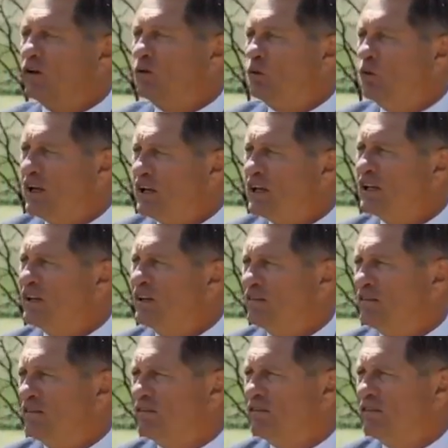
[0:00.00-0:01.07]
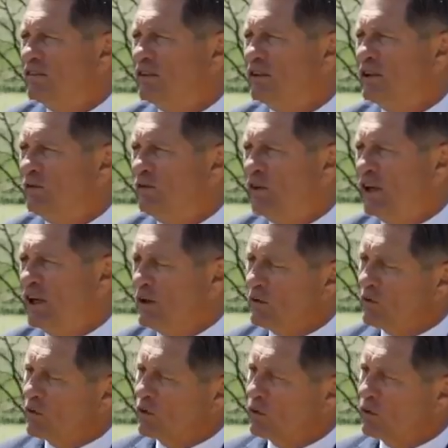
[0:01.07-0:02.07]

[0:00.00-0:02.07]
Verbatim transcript: we can defeat it